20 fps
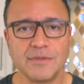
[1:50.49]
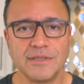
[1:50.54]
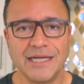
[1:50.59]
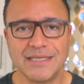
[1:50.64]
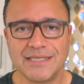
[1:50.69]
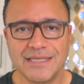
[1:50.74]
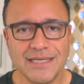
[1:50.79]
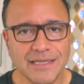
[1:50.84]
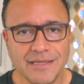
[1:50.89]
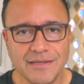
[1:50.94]

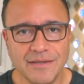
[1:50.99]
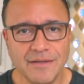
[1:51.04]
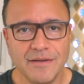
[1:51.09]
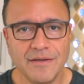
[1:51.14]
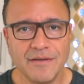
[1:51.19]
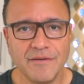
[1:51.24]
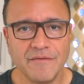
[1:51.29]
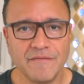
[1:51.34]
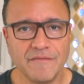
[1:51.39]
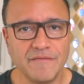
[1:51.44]
That's it.
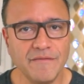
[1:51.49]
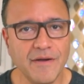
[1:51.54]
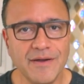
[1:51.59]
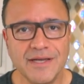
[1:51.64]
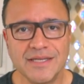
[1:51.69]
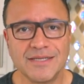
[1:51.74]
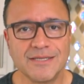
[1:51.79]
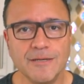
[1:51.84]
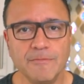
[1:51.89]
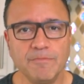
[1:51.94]

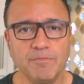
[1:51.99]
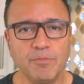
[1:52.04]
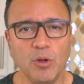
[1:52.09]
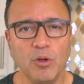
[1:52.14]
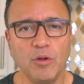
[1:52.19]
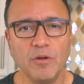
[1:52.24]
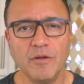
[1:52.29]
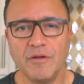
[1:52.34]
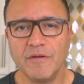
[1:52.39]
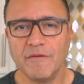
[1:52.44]
Very
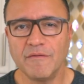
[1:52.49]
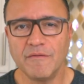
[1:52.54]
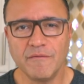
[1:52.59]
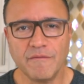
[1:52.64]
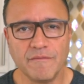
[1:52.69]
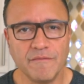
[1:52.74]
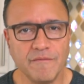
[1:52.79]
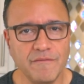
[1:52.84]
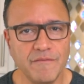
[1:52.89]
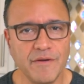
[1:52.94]
simple,
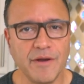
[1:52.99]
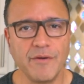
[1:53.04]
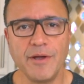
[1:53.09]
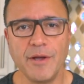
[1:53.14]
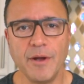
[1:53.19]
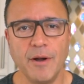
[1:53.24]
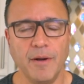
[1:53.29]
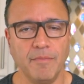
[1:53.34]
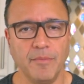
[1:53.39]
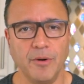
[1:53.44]

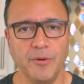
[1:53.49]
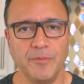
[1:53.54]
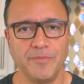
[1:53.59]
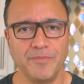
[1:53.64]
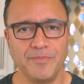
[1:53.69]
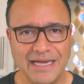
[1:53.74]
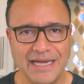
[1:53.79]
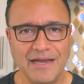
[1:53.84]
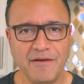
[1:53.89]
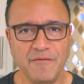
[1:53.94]
very humble.
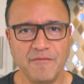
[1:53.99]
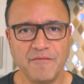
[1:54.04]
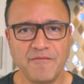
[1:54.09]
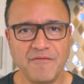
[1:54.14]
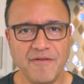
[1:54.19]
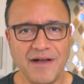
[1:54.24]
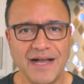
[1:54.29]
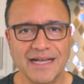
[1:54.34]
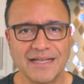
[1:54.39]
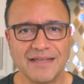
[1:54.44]
In
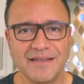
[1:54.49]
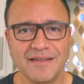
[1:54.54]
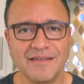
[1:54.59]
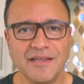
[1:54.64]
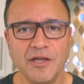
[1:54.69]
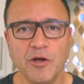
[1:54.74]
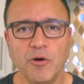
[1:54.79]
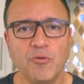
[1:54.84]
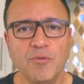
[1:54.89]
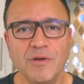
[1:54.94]

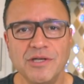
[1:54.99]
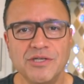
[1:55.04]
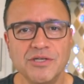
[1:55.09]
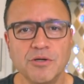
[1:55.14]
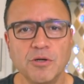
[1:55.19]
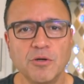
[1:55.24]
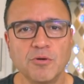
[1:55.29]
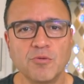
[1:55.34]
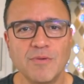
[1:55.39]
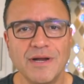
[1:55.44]
fact, the
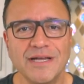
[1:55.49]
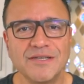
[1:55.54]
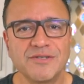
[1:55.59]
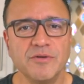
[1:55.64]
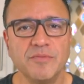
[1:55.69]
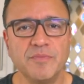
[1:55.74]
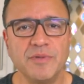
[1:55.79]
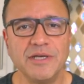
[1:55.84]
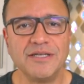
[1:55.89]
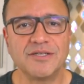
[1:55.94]
original
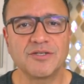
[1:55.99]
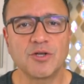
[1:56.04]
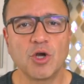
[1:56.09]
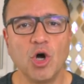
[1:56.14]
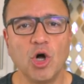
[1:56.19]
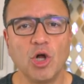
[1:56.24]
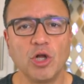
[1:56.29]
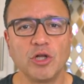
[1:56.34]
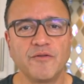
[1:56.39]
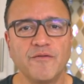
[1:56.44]
recipe is
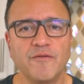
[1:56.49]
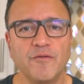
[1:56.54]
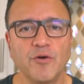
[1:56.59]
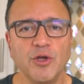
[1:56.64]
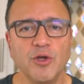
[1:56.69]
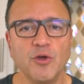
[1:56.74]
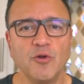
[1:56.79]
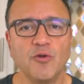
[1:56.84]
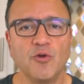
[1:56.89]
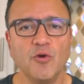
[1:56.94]
called
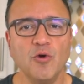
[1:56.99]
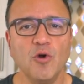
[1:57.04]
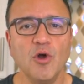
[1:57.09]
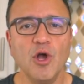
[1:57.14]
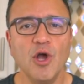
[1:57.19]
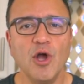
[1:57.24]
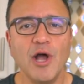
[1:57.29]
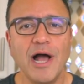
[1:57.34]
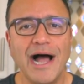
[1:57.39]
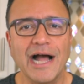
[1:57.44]
for you
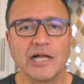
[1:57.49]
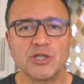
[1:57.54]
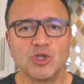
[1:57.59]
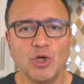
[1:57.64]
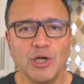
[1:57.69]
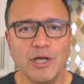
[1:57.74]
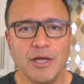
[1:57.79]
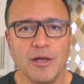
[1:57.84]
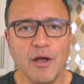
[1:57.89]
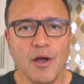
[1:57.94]
to
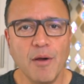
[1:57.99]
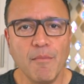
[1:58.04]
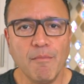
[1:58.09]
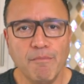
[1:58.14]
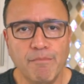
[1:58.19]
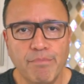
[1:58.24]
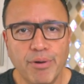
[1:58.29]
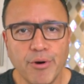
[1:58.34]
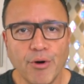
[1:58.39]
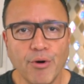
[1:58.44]
actually
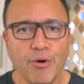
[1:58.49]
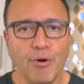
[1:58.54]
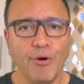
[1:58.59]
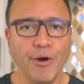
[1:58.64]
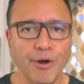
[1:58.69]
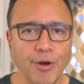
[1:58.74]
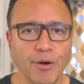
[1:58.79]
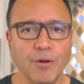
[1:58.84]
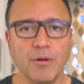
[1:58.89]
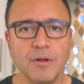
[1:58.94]

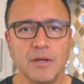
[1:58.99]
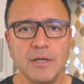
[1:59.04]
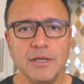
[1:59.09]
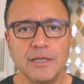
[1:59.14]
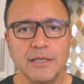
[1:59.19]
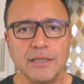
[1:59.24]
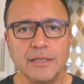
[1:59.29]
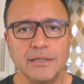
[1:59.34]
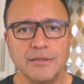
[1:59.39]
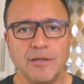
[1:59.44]
broil
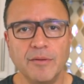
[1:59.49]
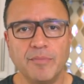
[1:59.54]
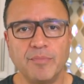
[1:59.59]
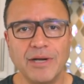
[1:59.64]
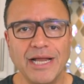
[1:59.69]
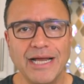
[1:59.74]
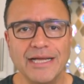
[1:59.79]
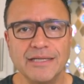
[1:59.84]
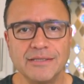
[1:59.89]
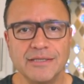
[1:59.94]
the
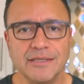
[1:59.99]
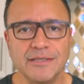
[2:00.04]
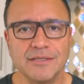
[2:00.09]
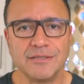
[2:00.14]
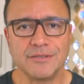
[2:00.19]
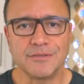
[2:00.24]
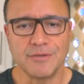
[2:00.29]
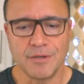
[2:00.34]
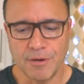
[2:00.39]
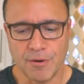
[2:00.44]

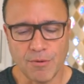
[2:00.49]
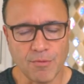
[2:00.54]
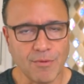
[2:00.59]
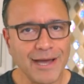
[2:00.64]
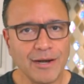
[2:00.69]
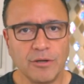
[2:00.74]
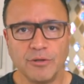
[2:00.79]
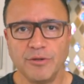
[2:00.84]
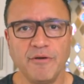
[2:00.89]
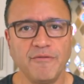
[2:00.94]
plantains
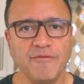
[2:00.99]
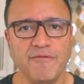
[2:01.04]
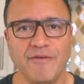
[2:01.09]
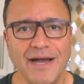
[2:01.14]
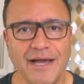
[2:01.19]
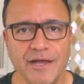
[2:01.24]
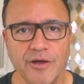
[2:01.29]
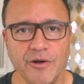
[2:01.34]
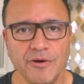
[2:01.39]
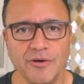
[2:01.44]
right on the
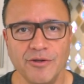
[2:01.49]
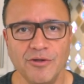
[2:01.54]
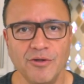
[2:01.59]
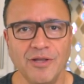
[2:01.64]
fire.